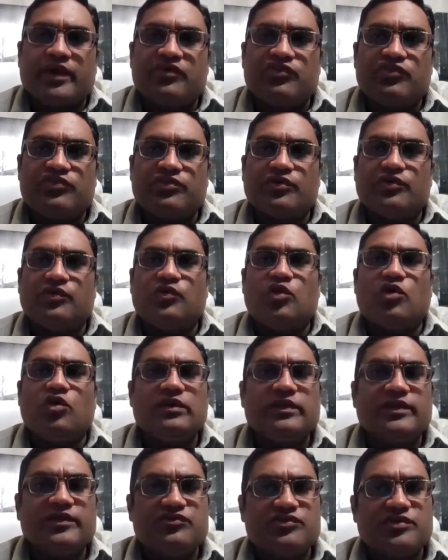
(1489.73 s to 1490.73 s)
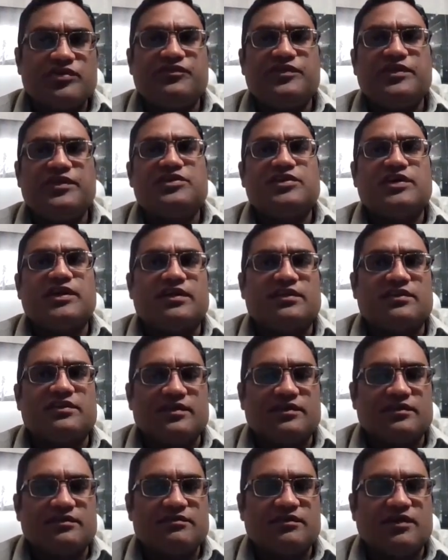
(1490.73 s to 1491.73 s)
So all these different channels,
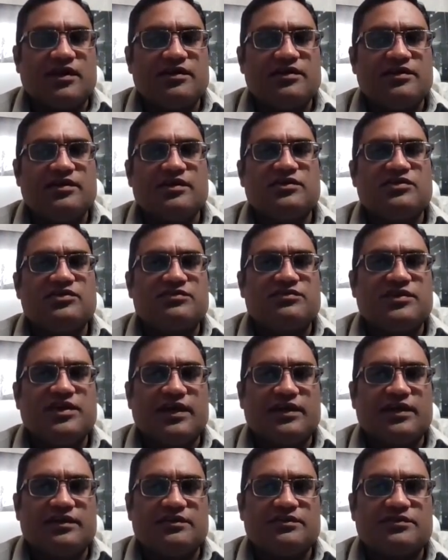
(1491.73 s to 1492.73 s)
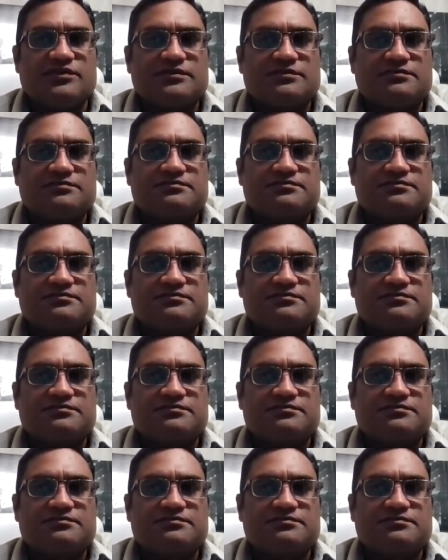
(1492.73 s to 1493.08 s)
there are hundreds of channels.